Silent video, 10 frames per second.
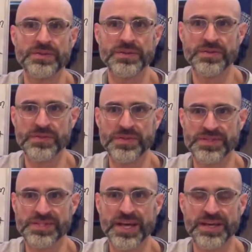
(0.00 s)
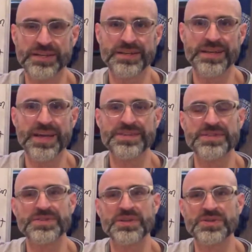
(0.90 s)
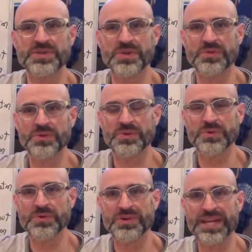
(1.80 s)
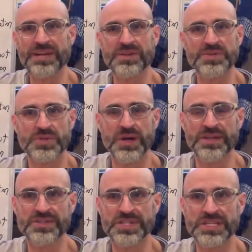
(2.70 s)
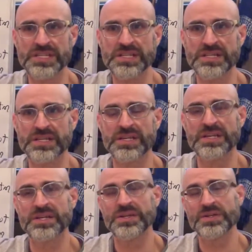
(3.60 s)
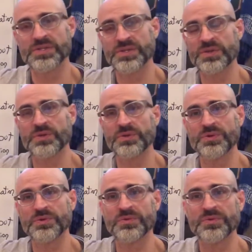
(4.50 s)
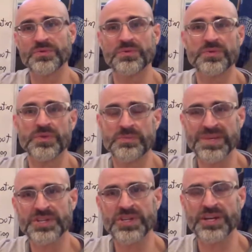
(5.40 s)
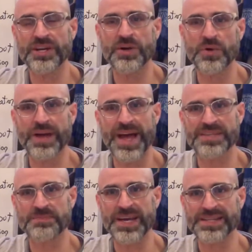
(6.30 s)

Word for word: the sun, as it's understood through natal astrology, to the missionary or aspect